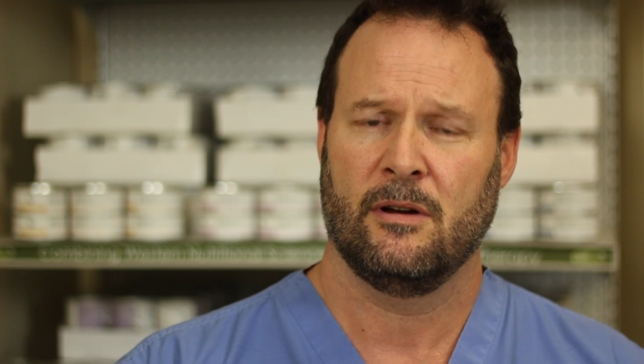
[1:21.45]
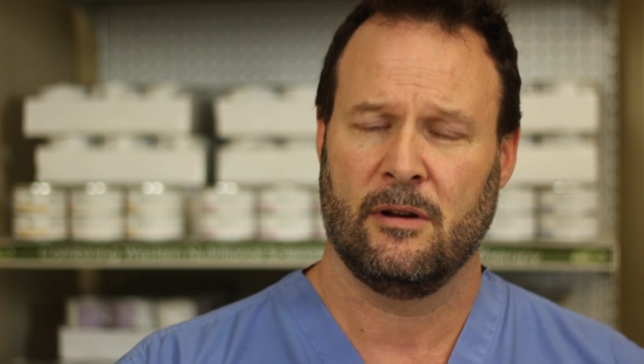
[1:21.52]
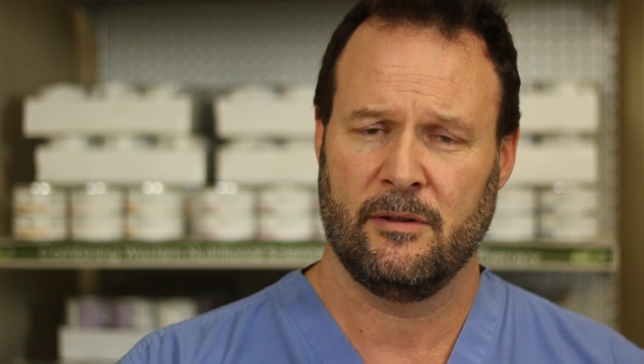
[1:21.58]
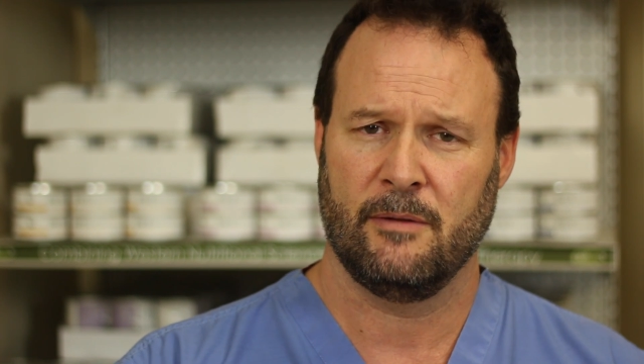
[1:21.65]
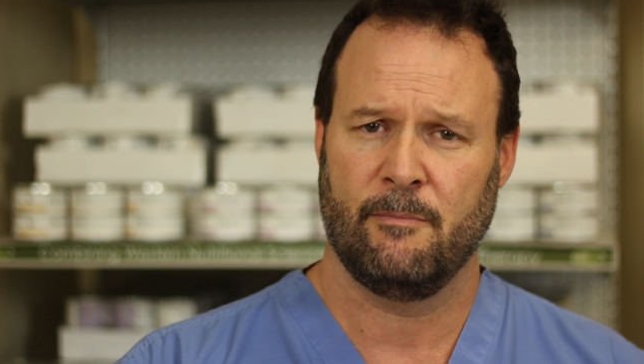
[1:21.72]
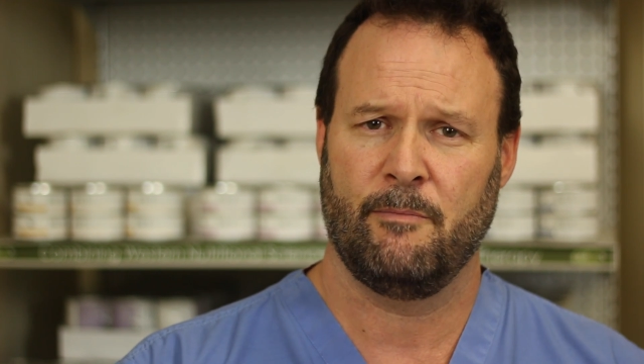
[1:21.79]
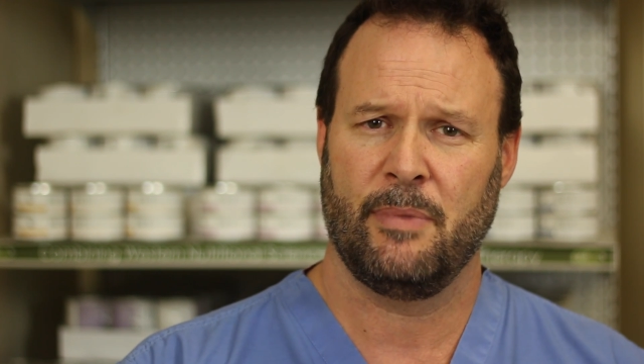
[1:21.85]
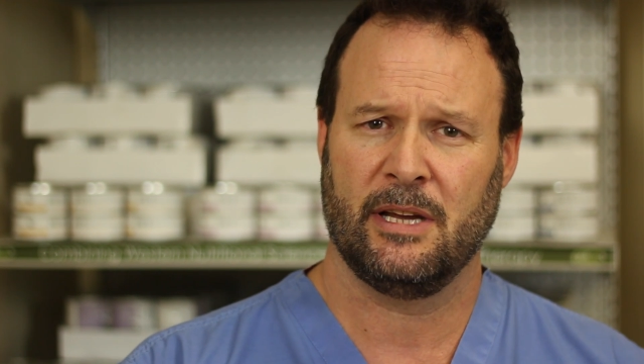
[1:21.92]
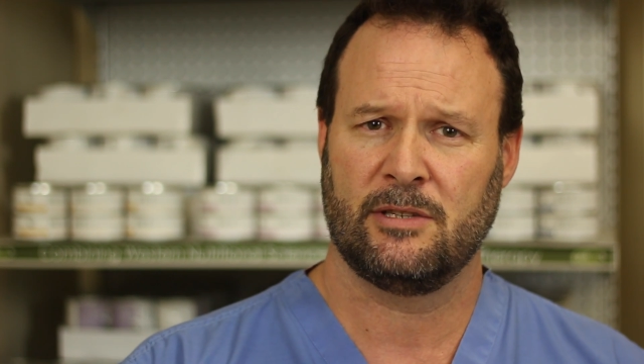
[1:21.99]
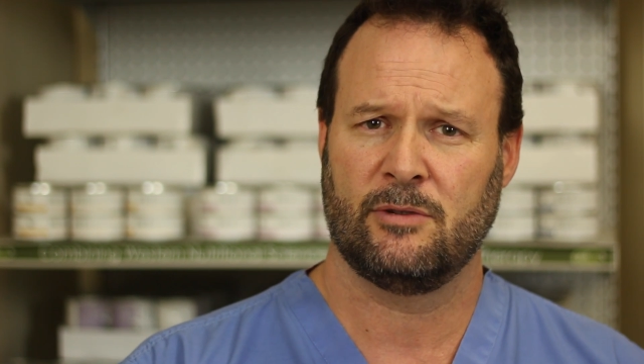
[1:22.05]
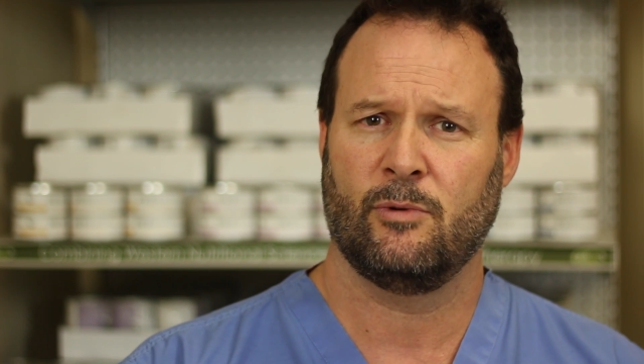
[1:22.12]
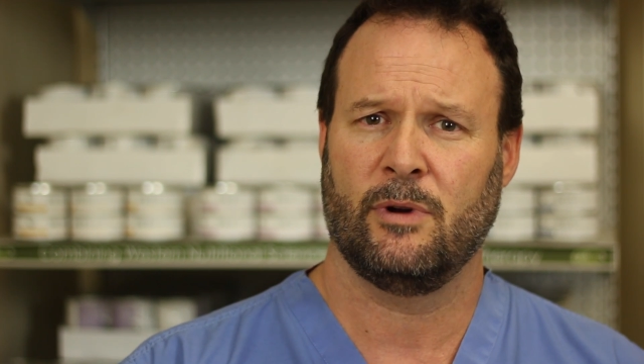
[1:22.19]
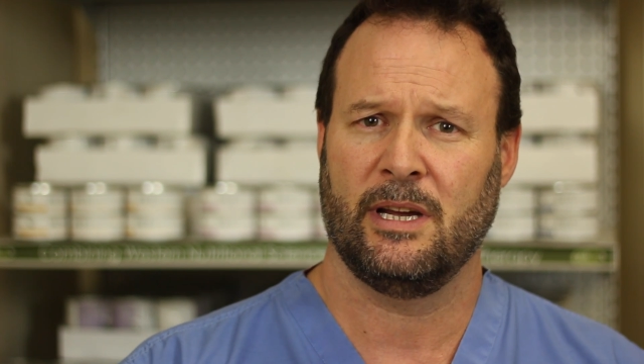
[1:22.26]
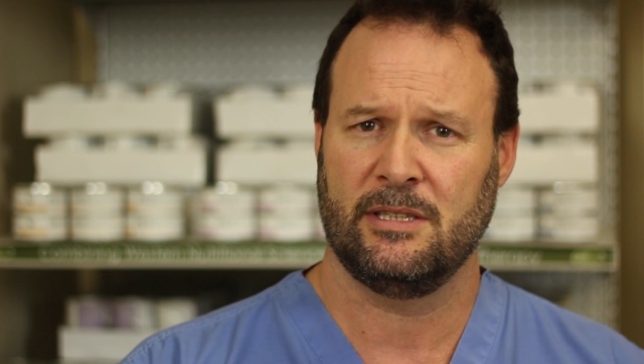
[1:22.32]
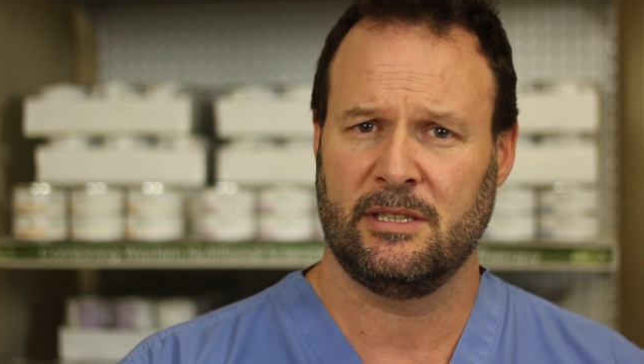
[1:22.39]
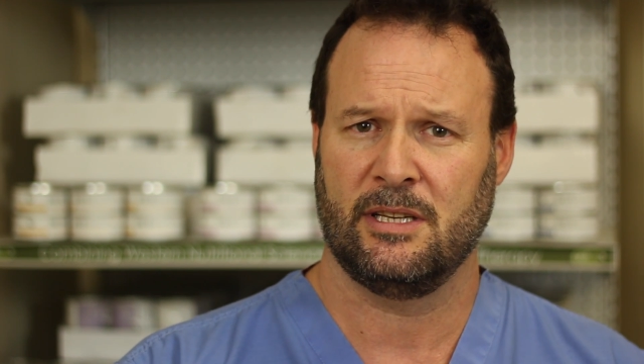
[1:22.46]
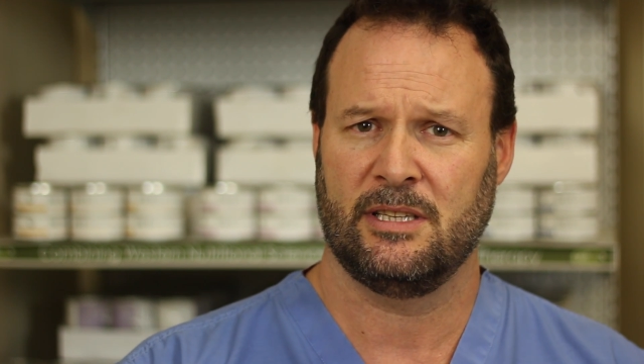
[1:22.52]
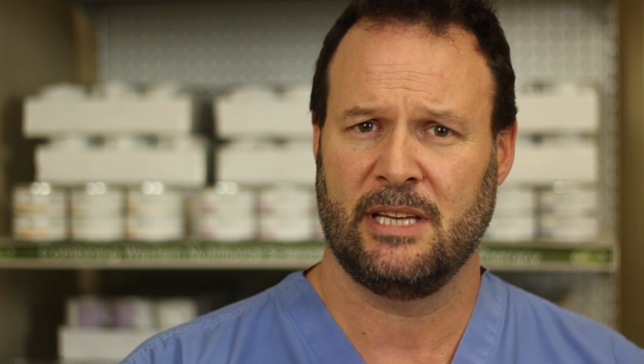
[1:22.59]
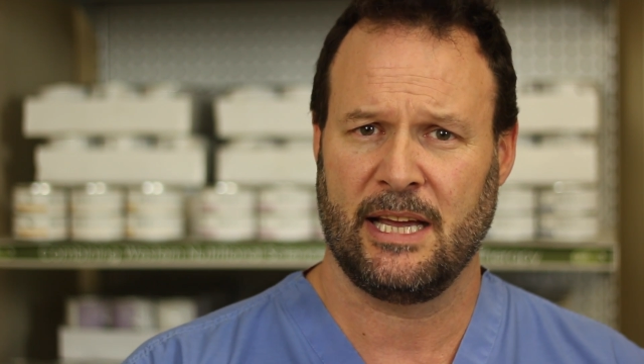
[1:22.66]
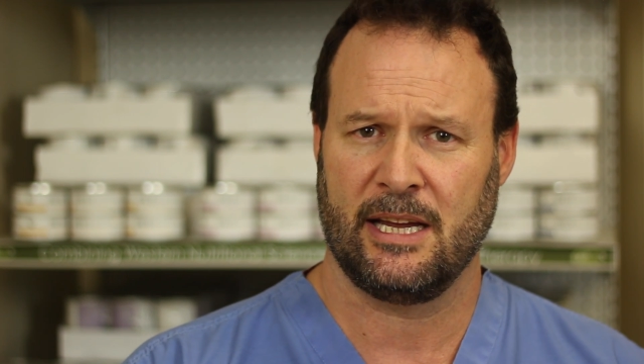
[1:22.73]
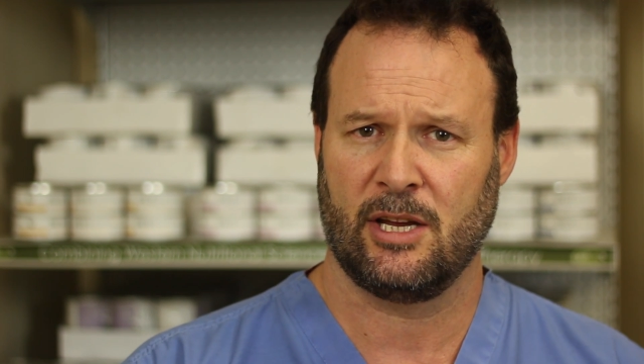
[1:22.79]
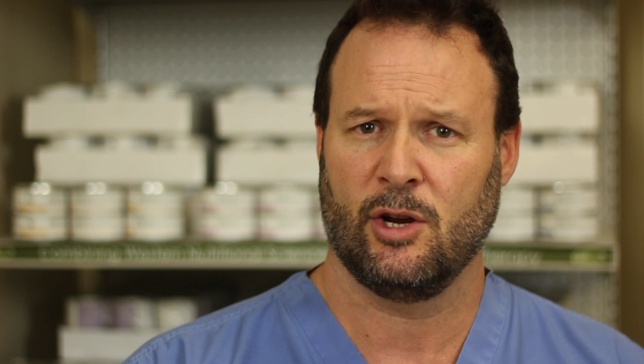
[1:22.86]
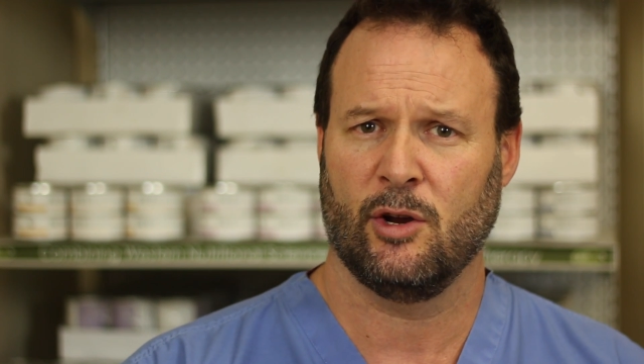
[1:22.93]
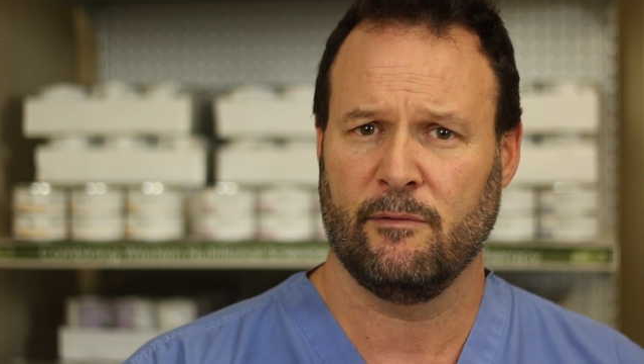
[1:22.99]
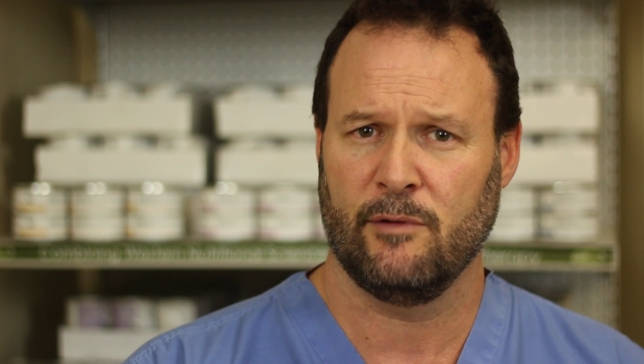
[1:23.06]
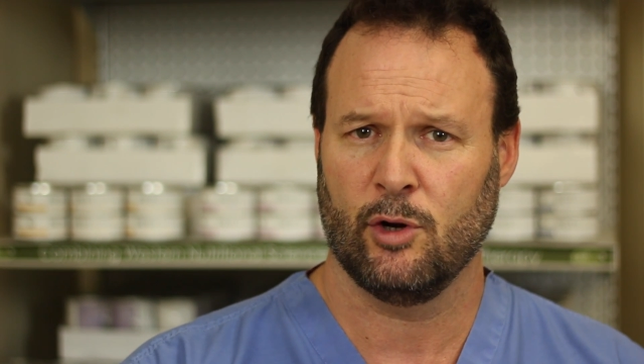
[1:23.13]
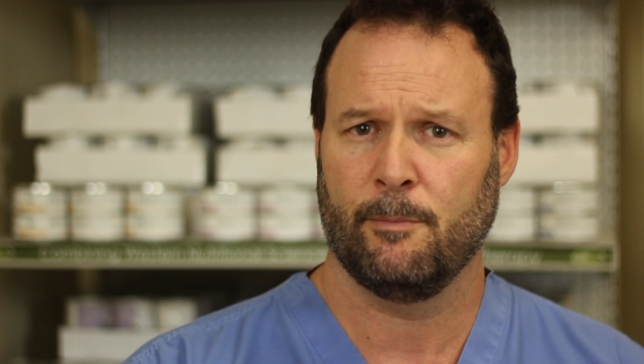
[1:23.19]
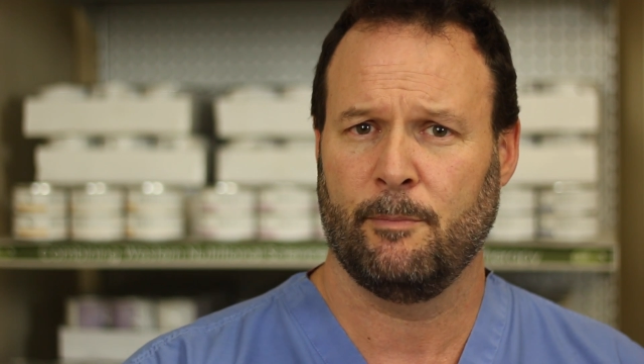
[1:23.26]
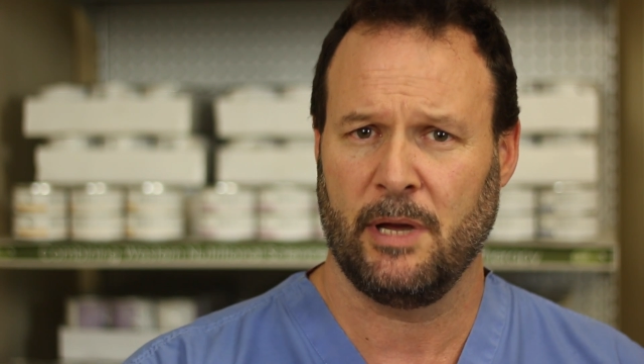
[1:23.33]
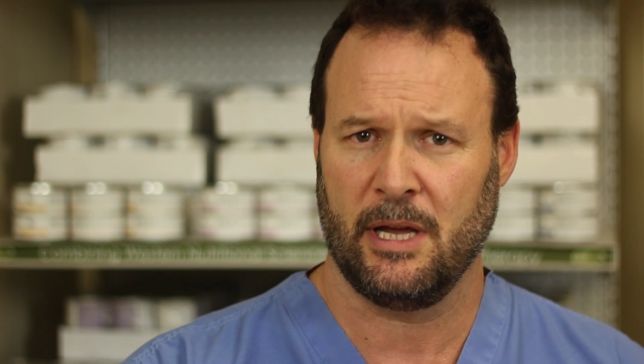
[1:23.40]
on the best ways to take care of
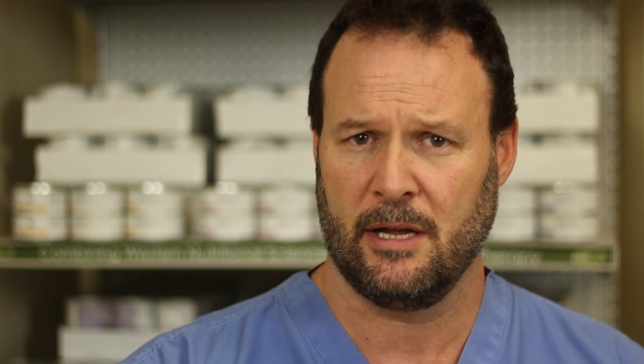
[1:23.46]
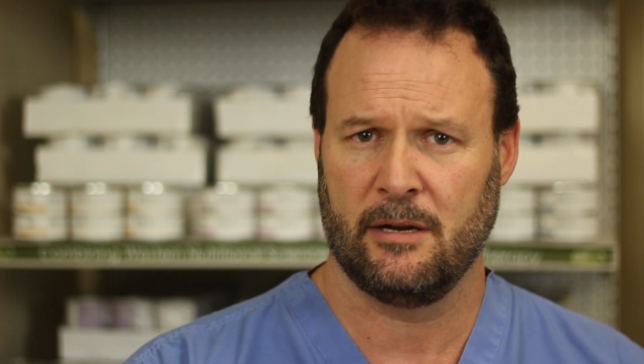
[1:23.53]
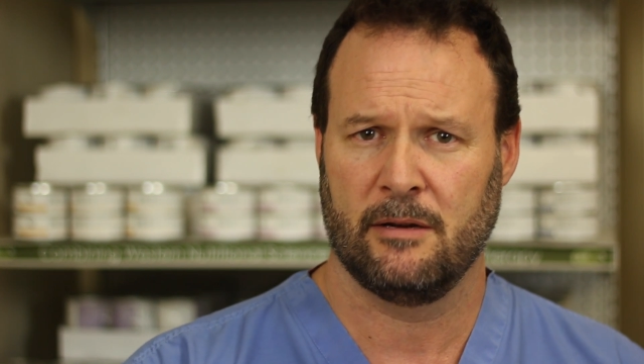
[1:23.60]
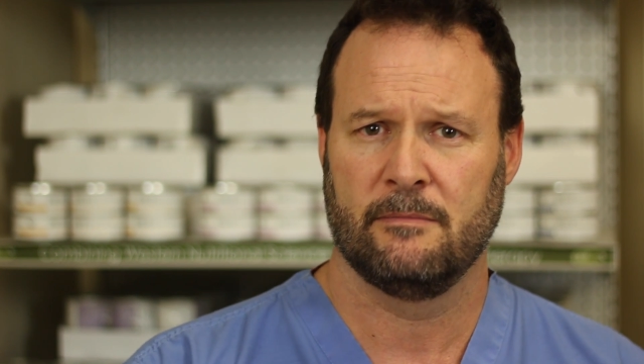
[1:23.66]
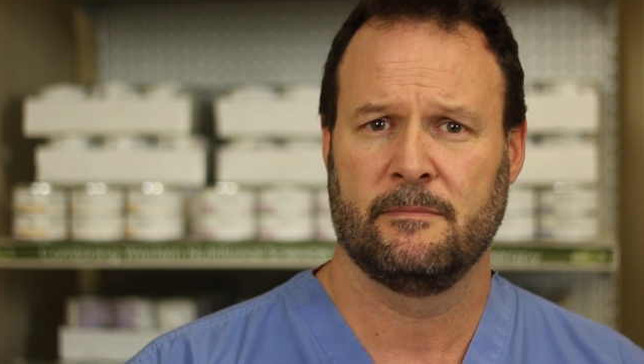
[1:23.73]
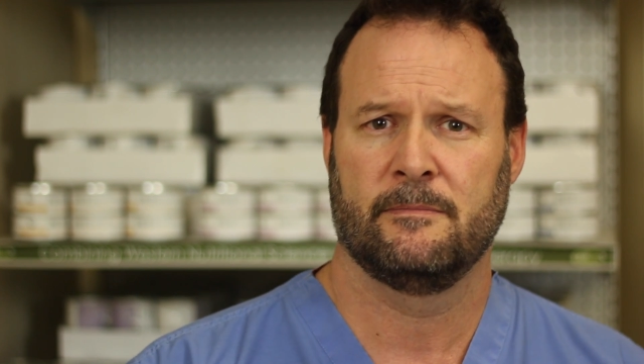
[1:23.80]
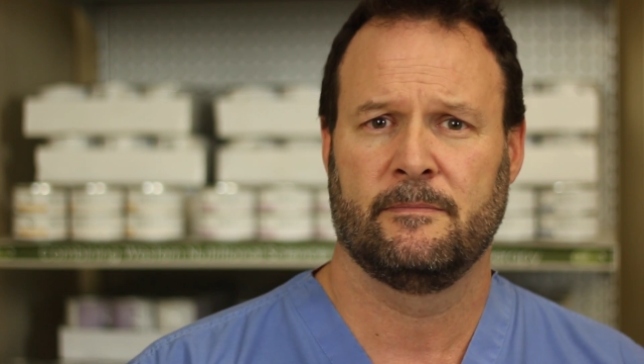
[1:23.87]
your pet.